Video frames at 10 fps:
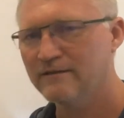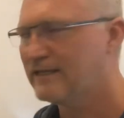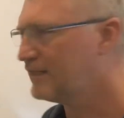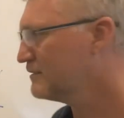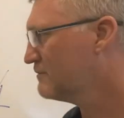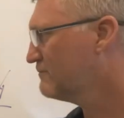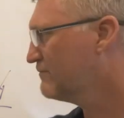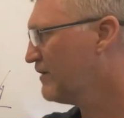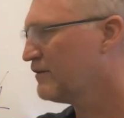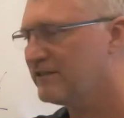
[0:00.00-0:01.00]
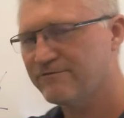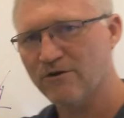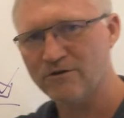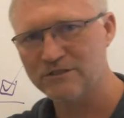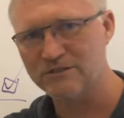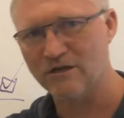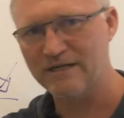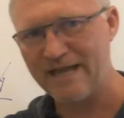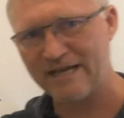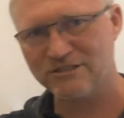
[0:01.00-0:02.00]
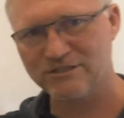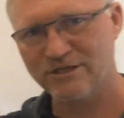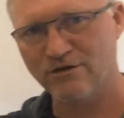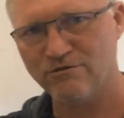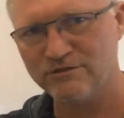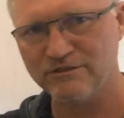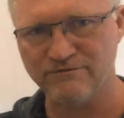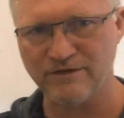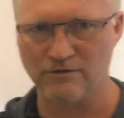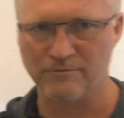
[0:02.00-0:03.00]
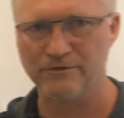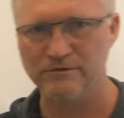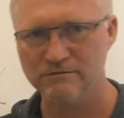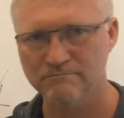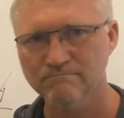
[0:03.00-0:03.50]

that is fairly focused on Xcode developers,